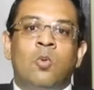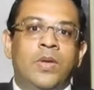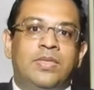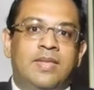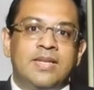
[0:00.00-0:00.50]

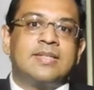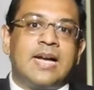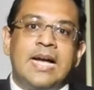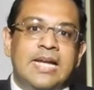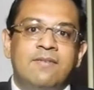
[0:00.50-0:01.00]
With
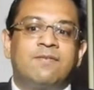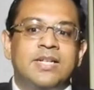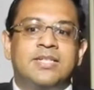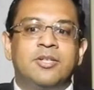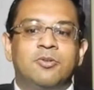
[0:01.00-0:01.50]
this, I
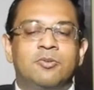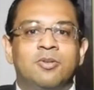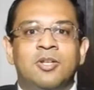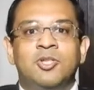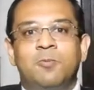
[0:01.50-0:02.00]
invite you
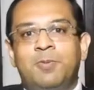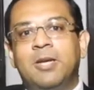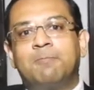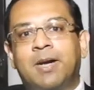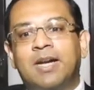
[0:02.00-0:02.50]
to
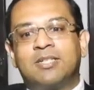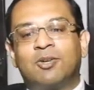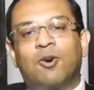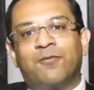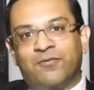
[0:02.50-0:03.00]
be a part
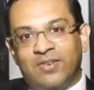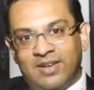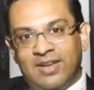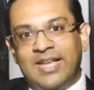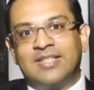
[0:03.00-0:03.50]
of
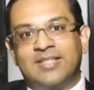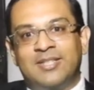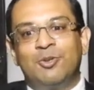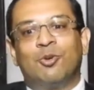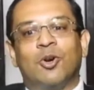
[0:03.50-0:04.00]

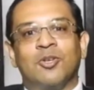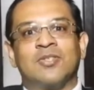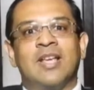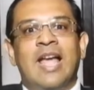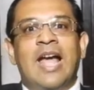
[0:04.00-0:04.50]

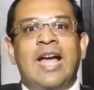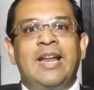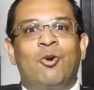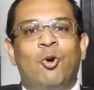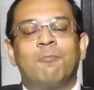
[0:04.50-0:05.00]
Lexdukos
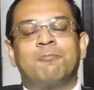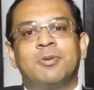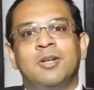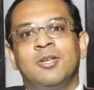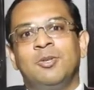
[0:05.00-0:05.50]
and hope
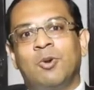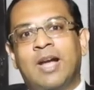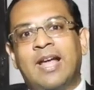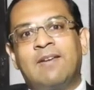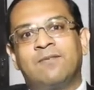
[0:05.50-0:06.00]
you
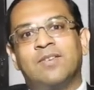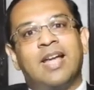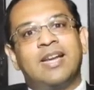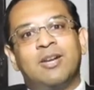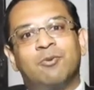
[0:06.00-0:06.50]
have
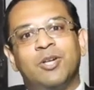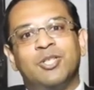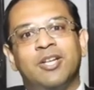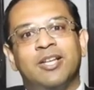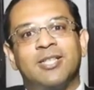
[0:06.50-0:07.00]
an
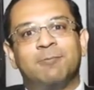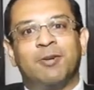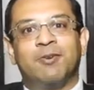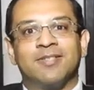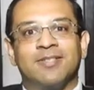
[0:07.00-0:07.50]
enriching
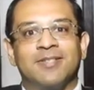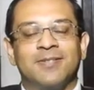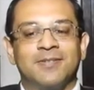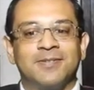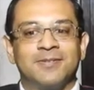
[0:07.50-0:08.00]

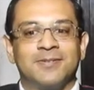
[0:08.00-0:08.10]
experience.